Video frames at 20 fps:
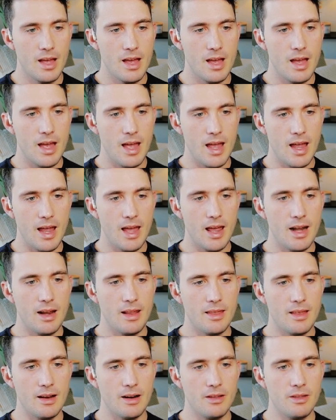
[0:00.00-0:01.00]

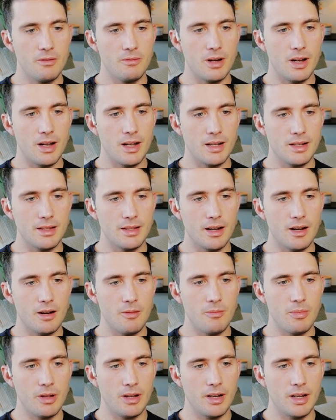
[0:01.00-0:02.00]
and they're the ones that are
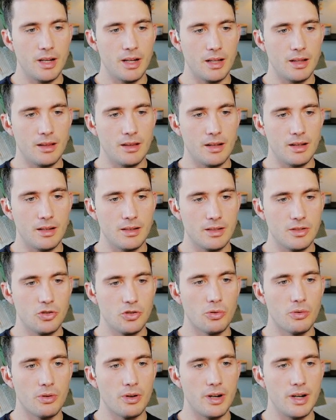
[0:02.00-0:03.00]
building the
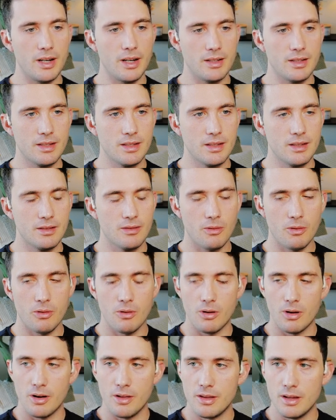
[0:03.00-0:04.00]
stories
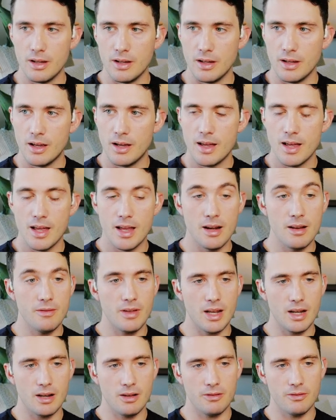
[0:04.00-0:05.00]
or the
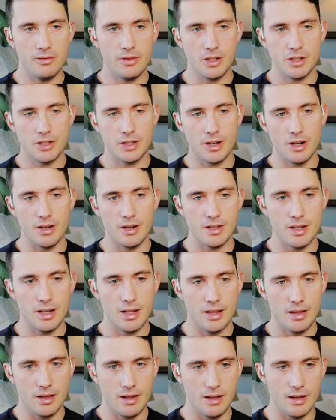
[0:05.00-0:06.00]
innovative features
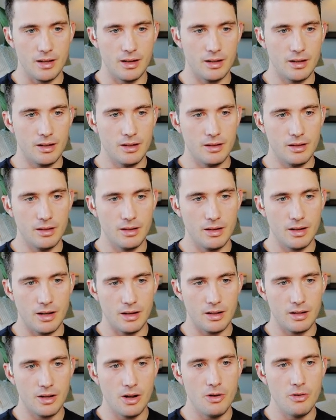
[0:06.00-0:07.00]
in the kind
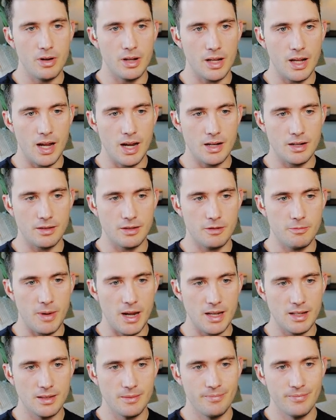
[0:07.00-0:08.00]
of coding agent
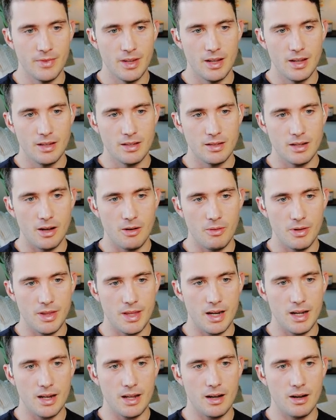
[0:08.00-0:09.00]
space. So what
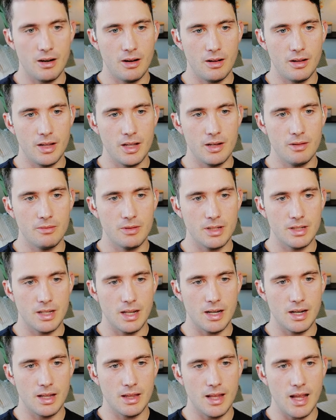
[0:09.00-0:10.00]
they did early was they
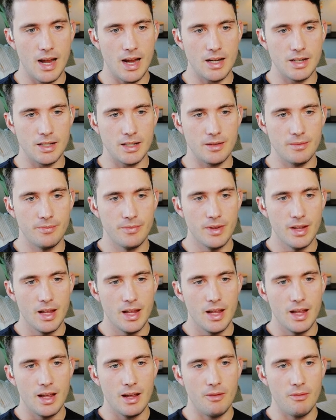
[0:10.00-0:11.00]
did the agent.
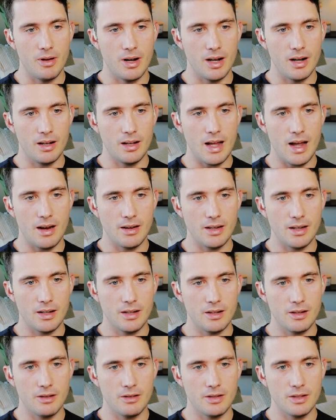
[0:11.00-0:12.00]
And what it allowed you to
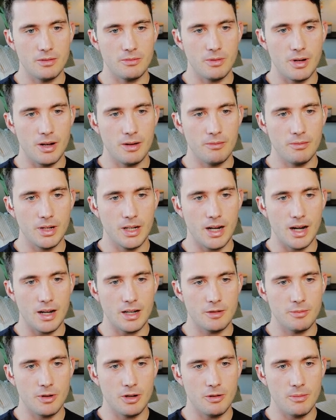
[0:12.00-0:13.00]
do is what we kind of
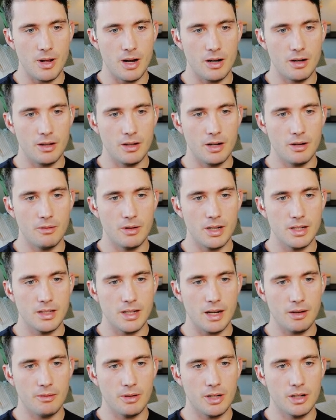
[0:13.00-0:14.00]
spoke about earlier, where it's
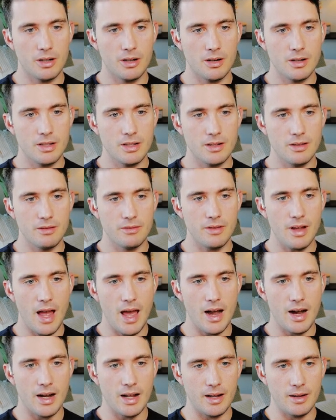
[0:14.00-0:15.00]
like recursive
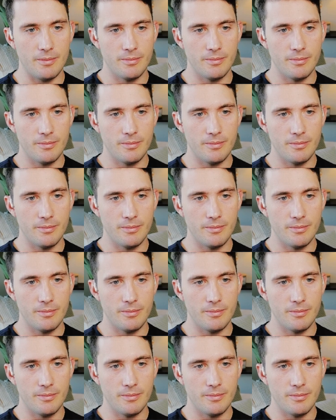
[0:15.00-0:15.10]
editing.